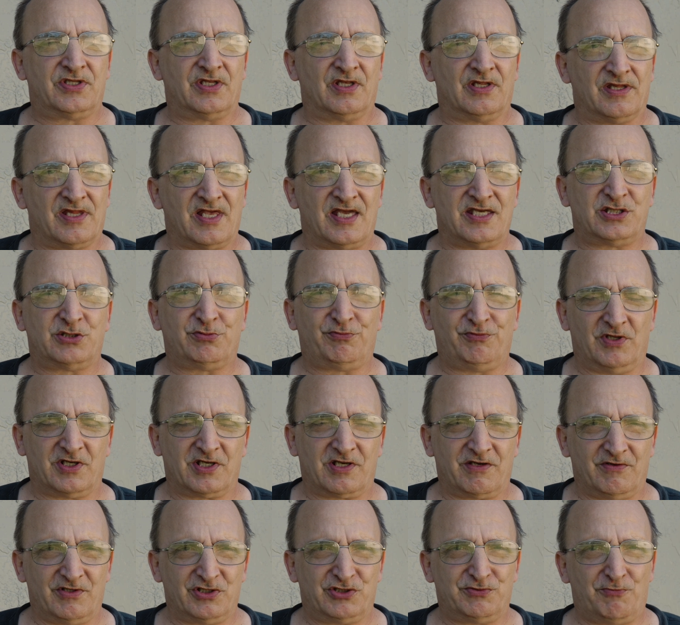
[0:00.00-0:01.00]
the less
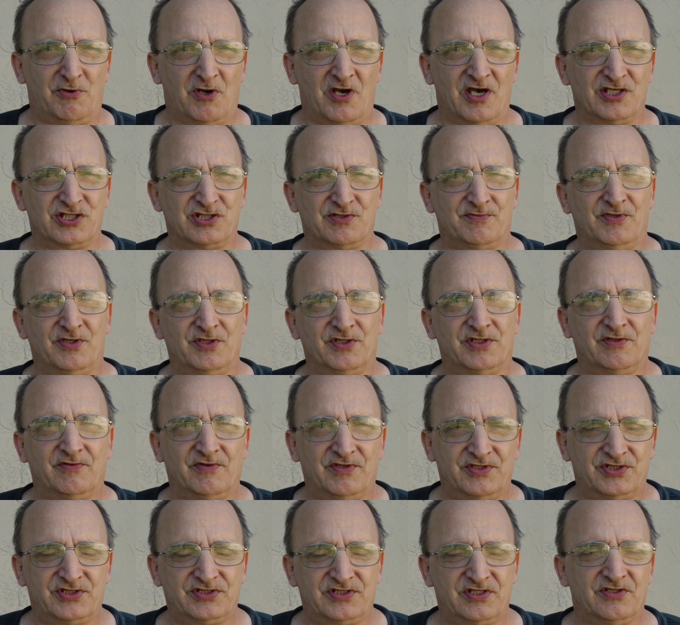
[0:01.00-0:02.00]
flicker as possible. There
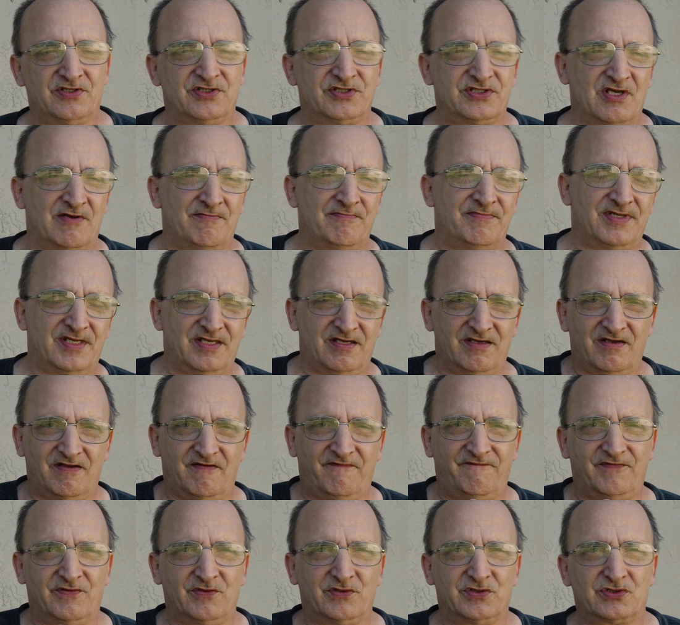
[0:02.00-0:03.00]
is still some there
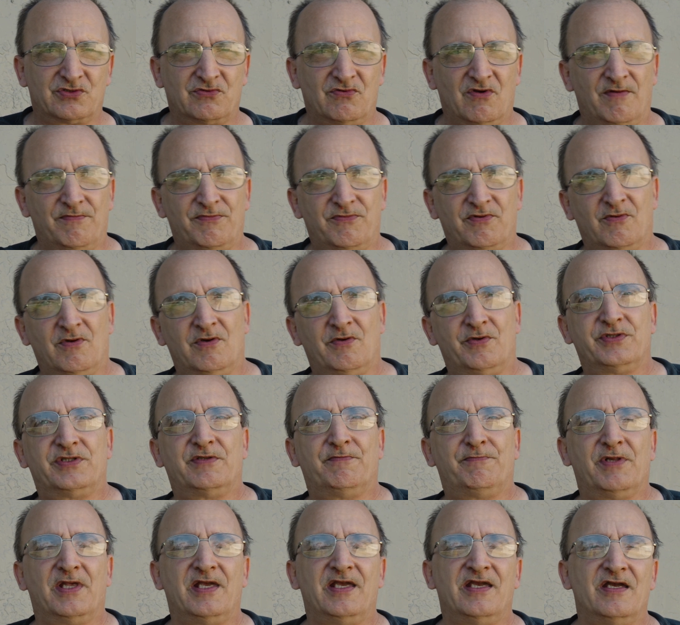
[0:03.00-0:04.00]
if you scrub through it with
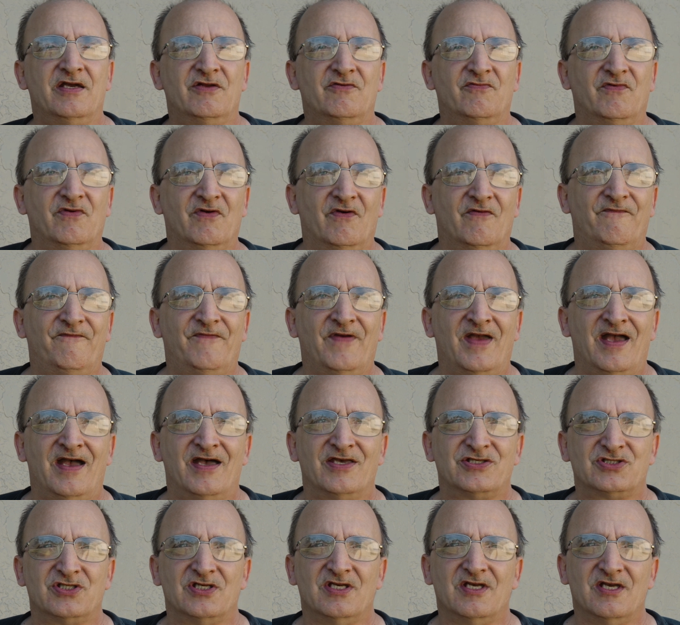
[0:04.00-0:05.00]
the playhead real
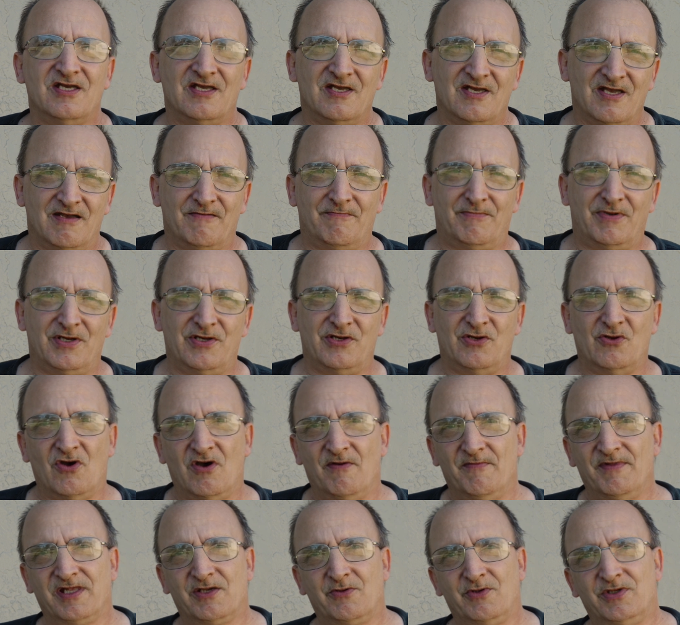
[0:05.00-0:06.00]
fast, but
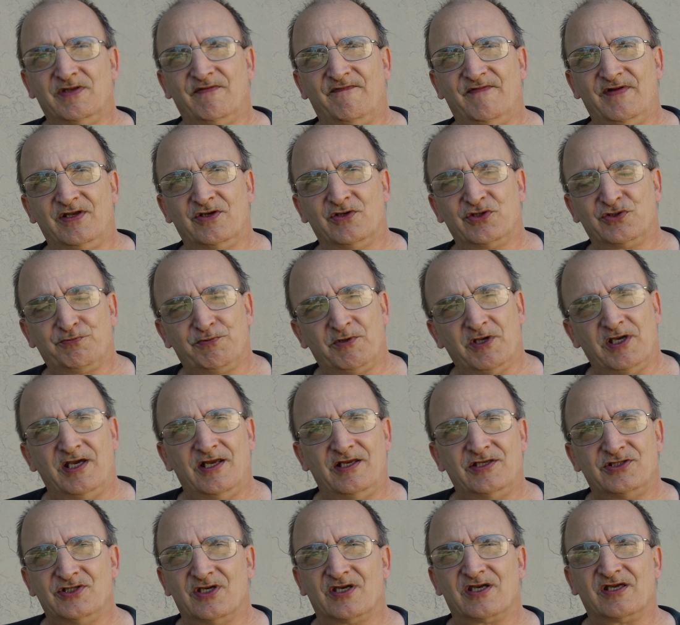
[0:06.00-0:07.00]
normally when the video is
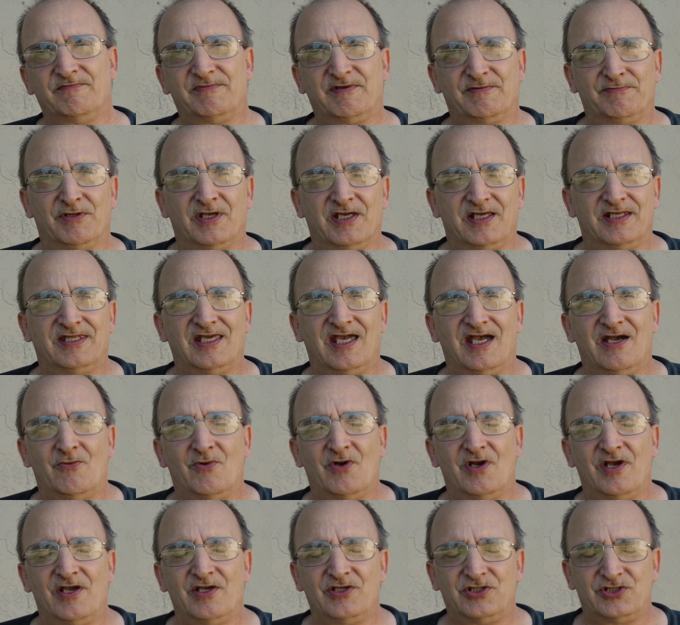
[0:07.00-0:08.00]
played, it's not going to be played that
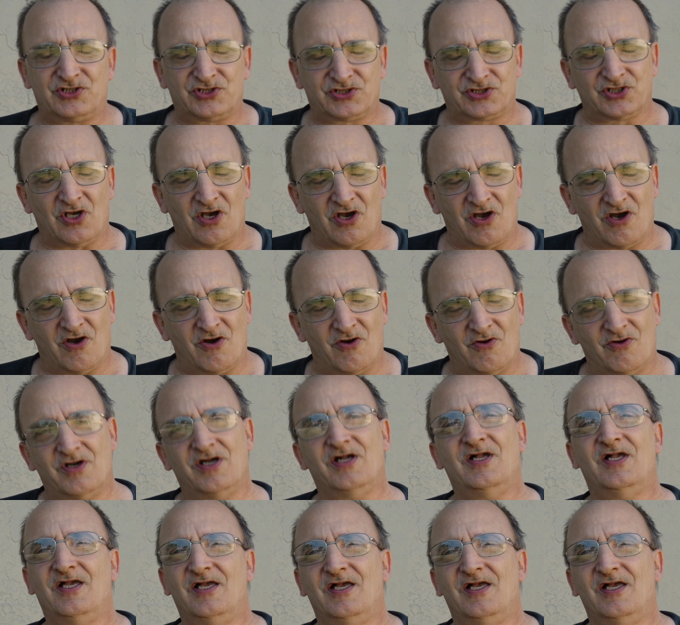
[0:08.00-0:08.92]
way. So